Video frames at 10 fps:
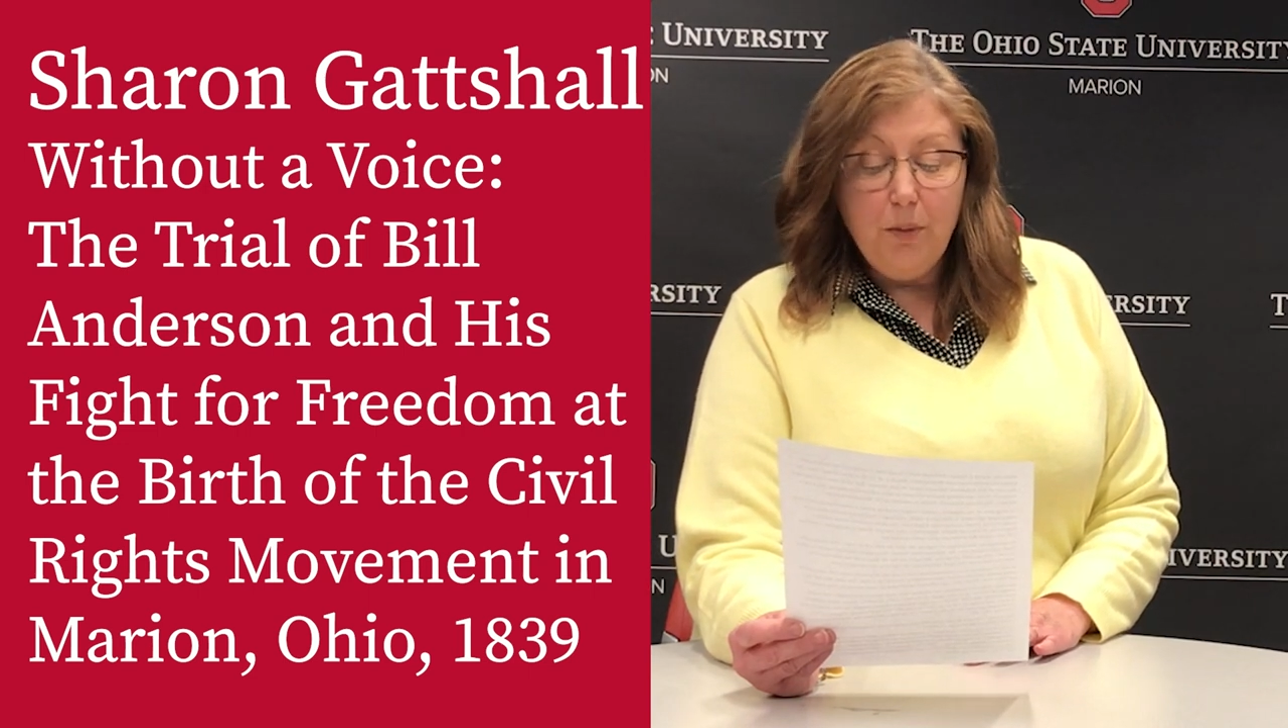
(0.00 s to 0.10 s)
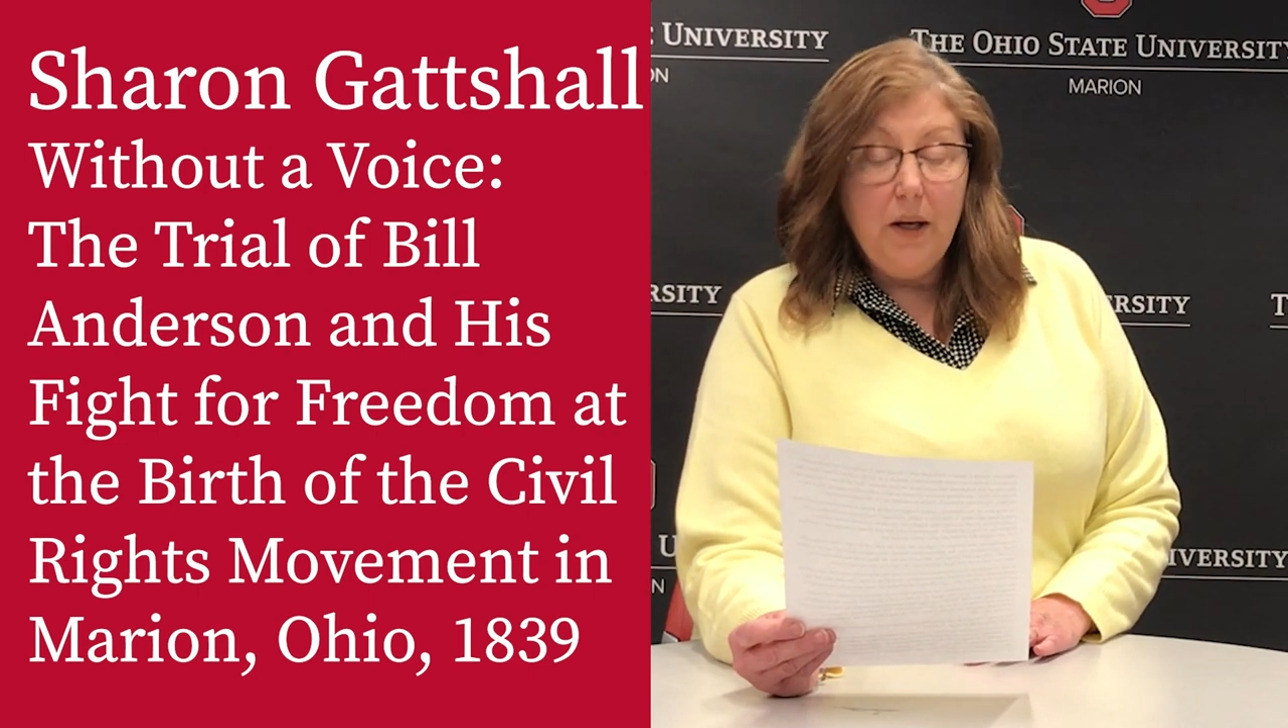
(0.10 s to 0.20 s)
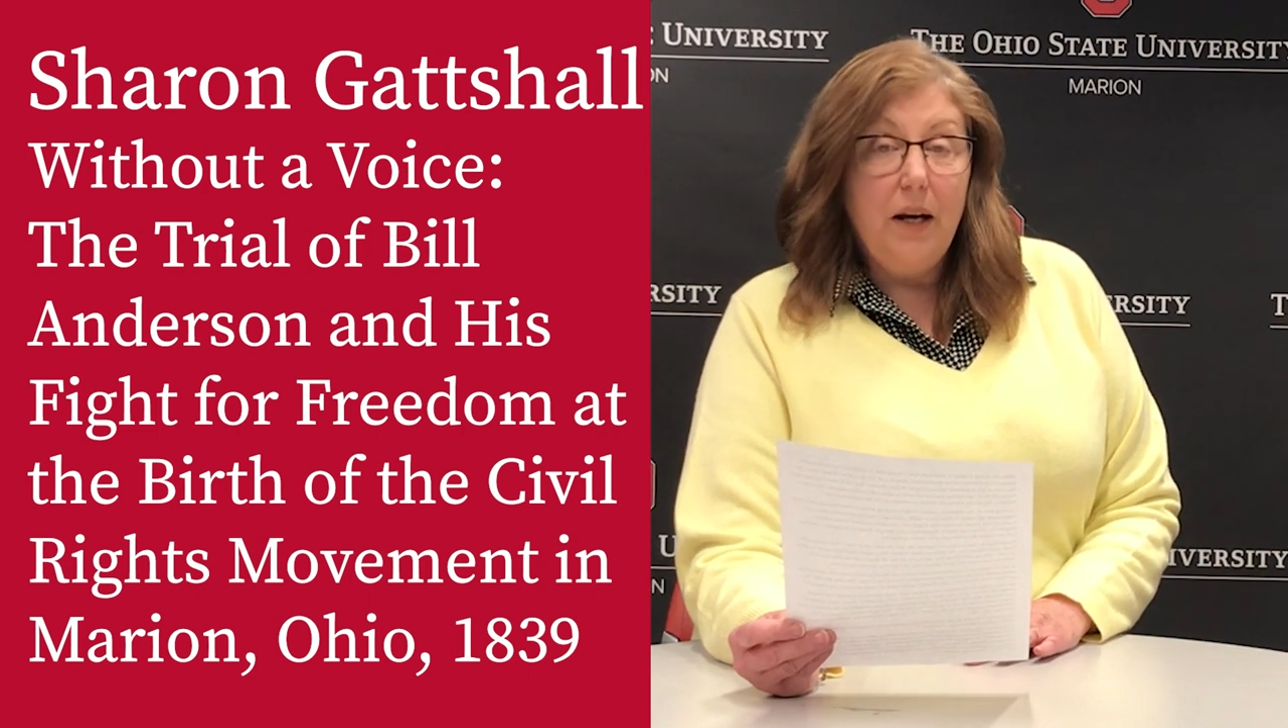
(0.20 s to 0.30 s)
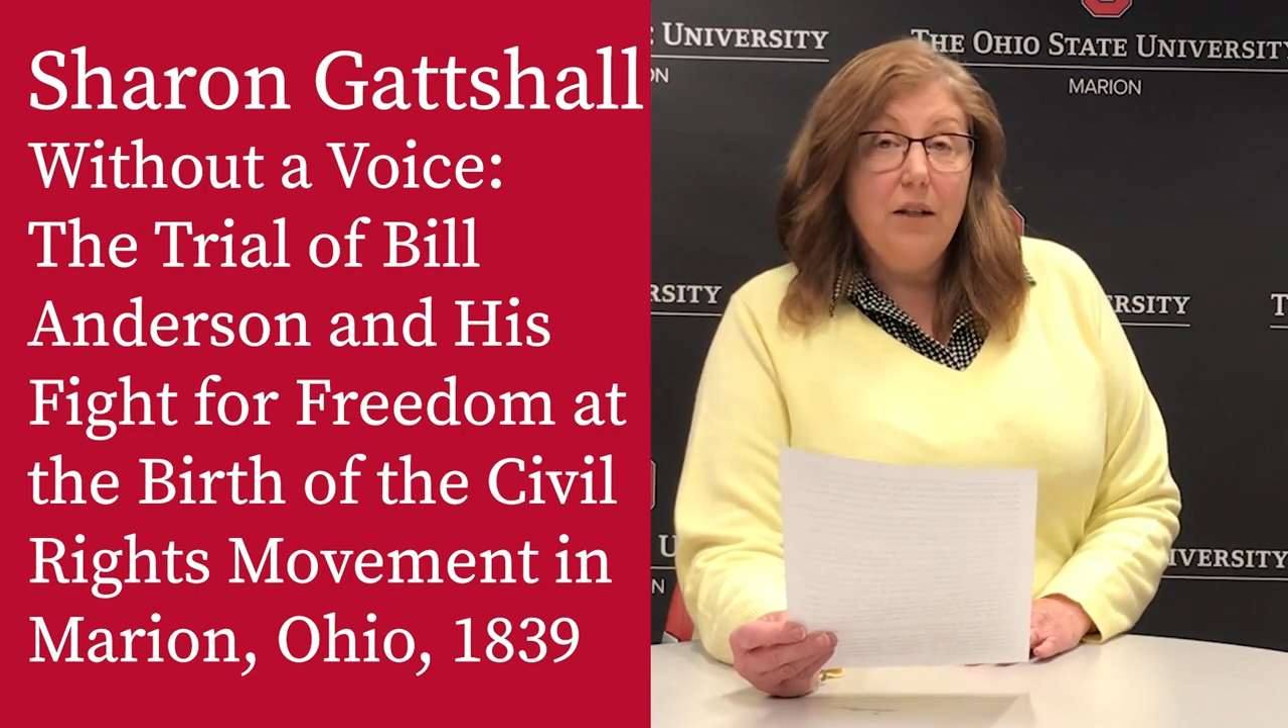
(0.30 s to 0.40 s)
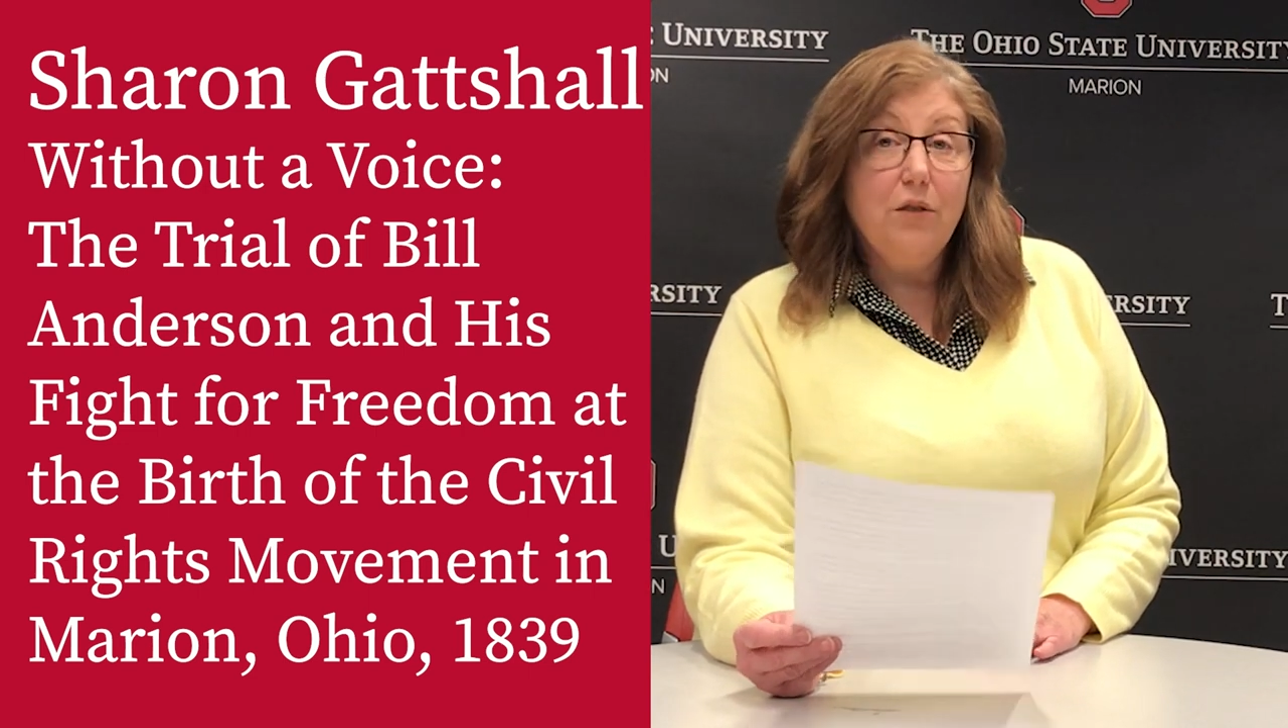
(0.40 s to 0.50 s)

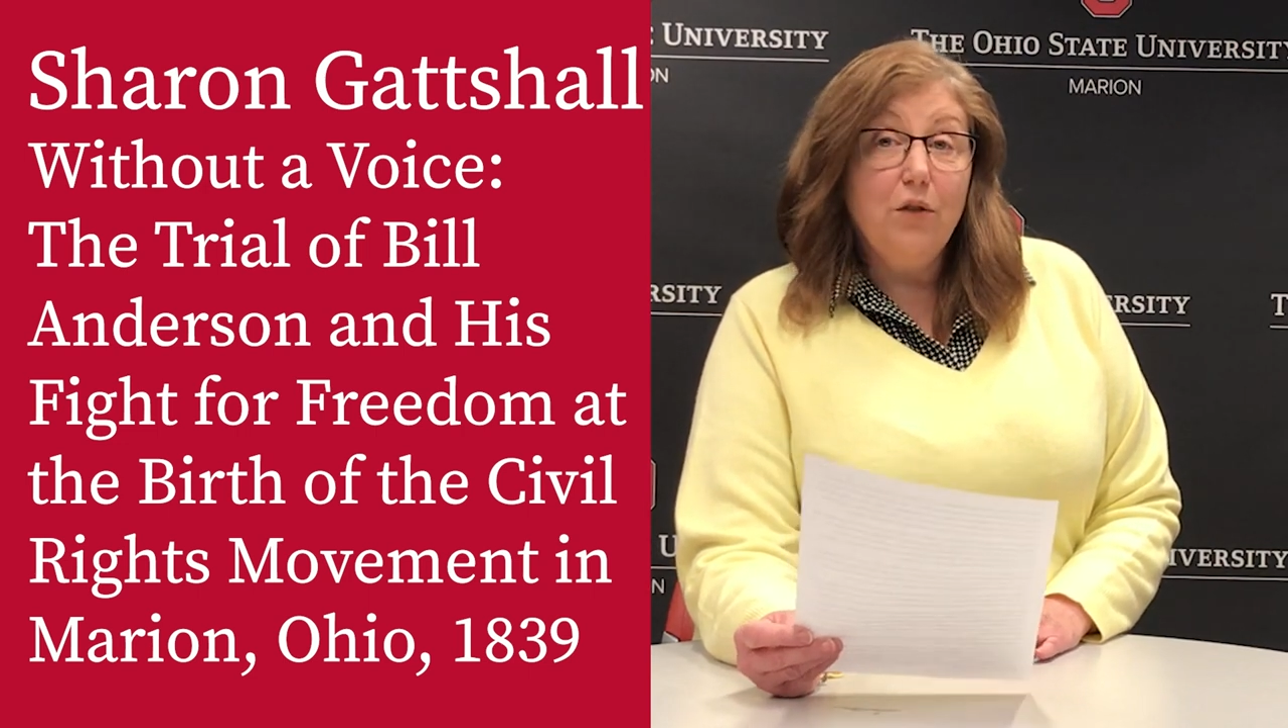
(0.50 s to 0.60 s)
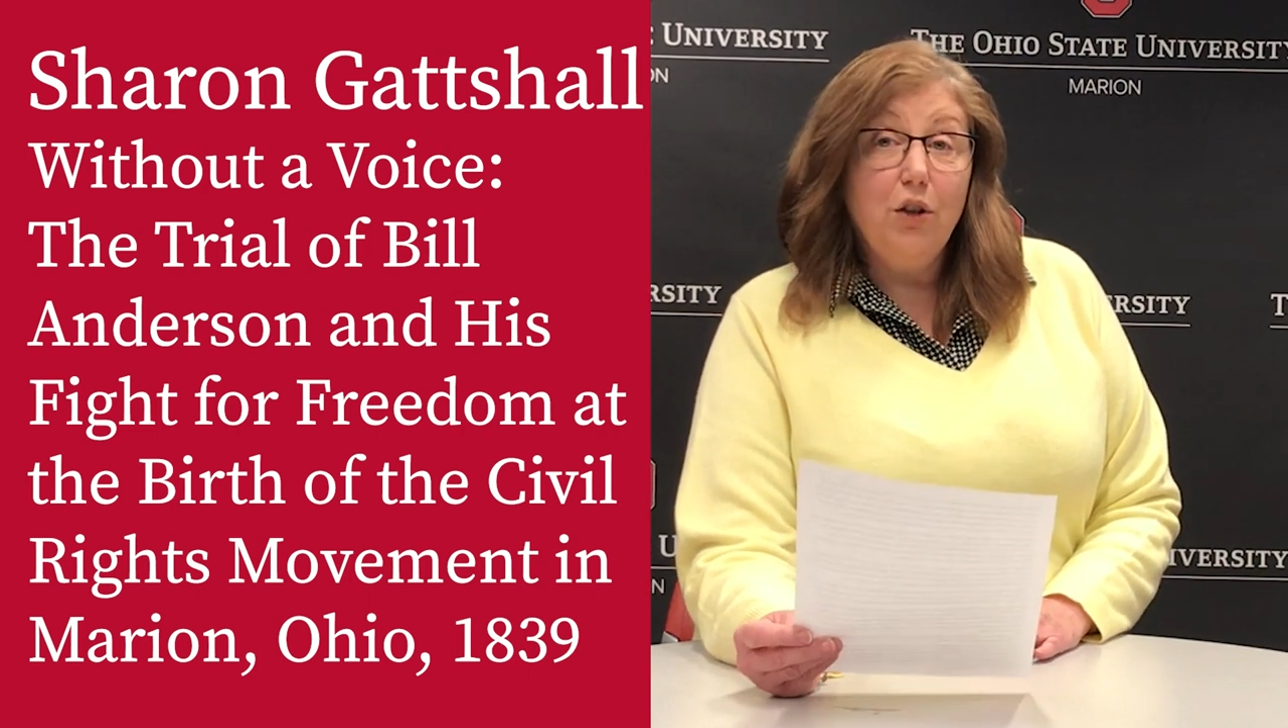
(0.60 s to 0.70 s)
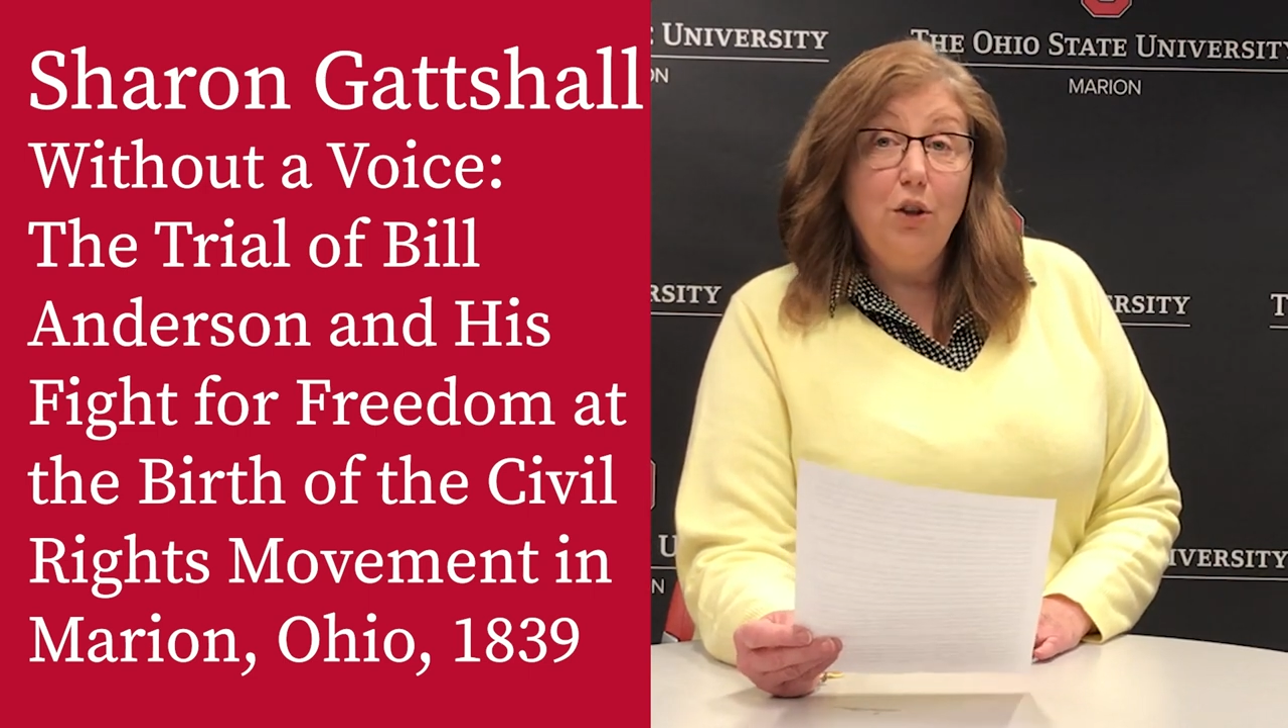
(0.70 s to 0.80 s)
plans for the